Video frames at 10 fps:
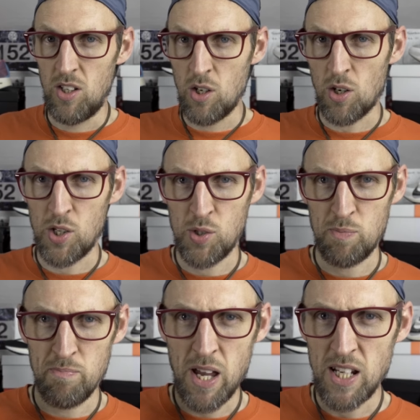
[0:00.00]
You
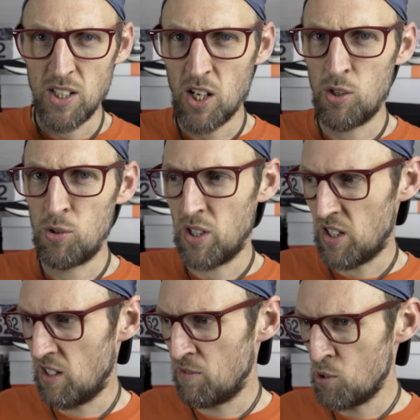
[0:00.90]
guys may know that
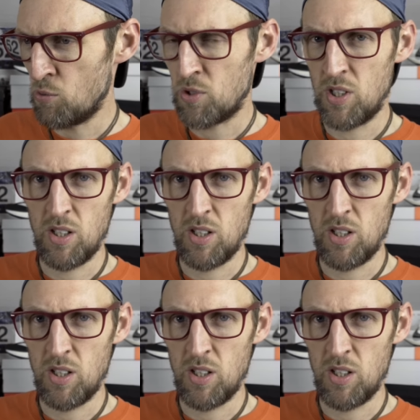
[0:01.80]
I've talked